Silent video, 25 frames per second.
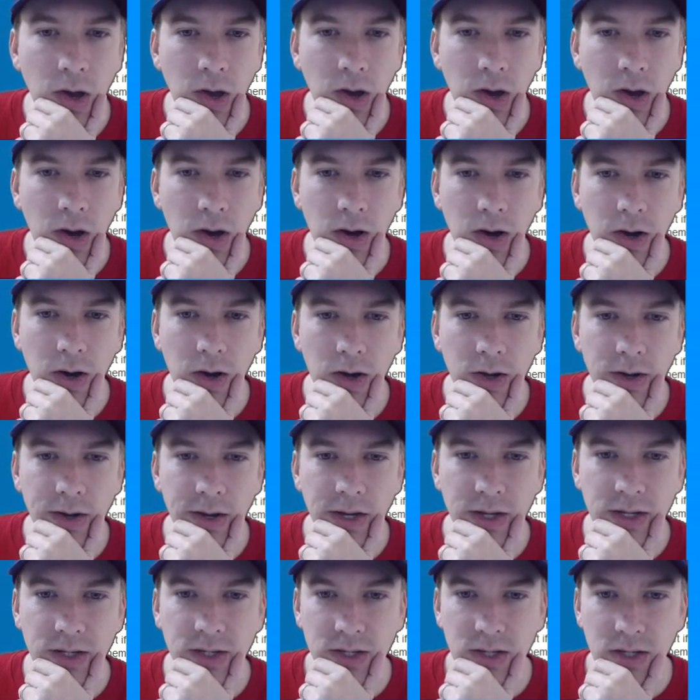
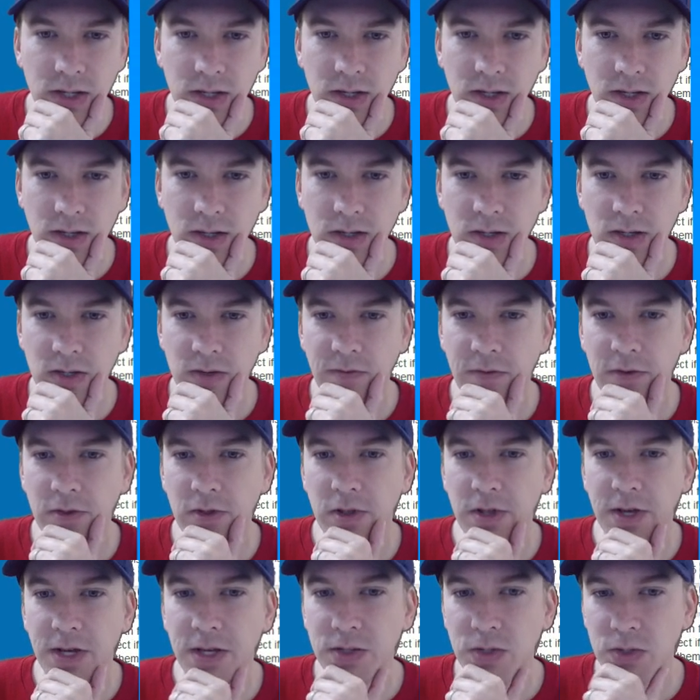Next is for the
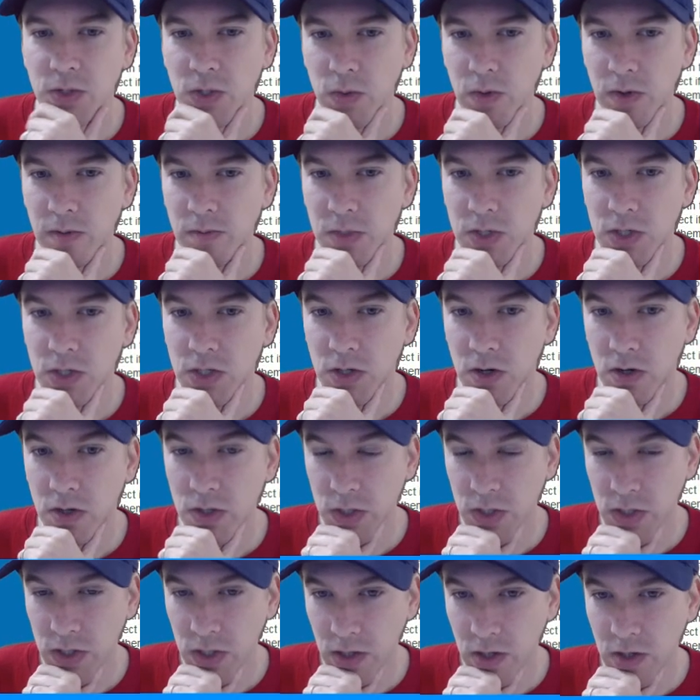laser sweep to
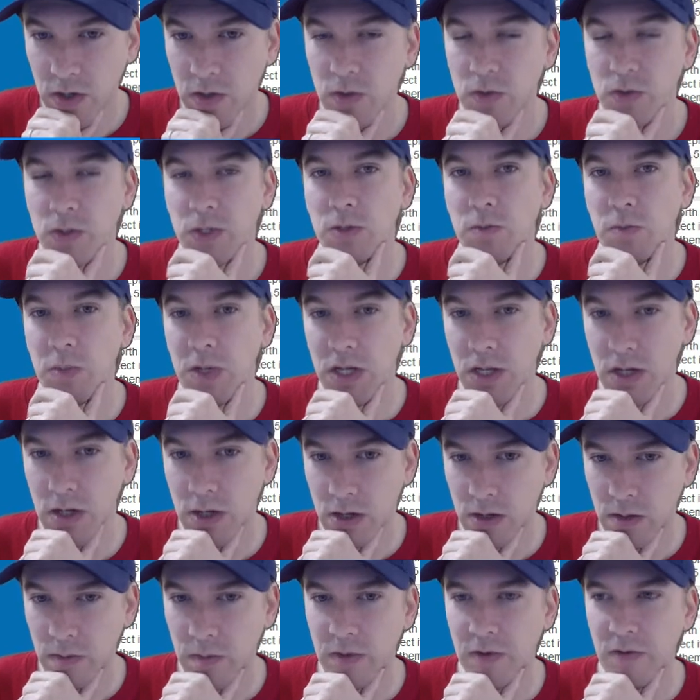start slow, speed
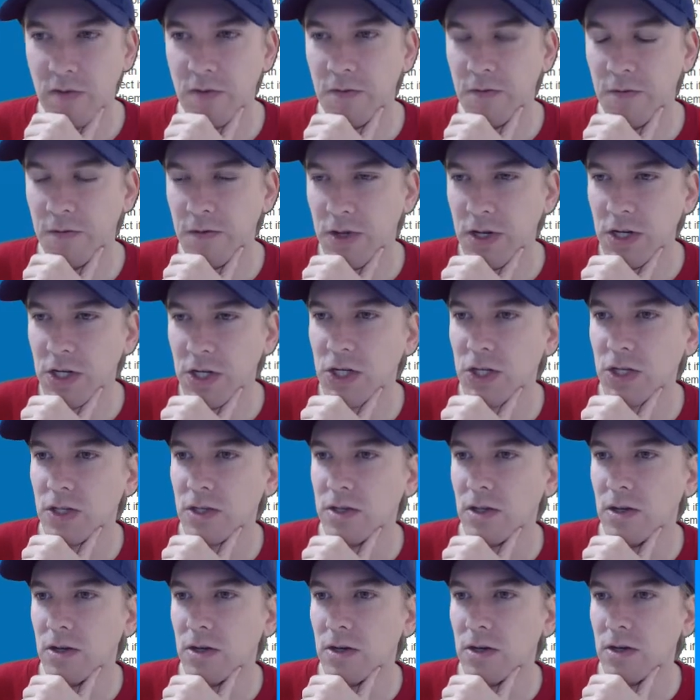up, and finish
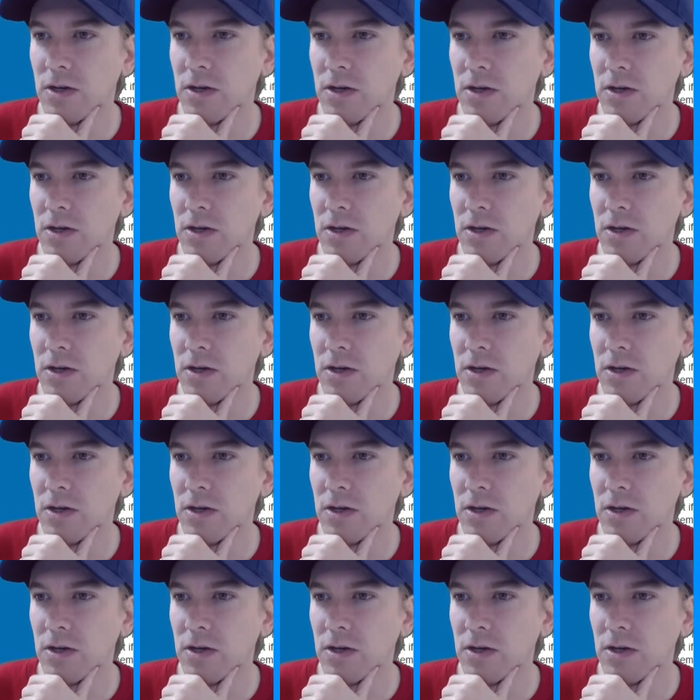slow.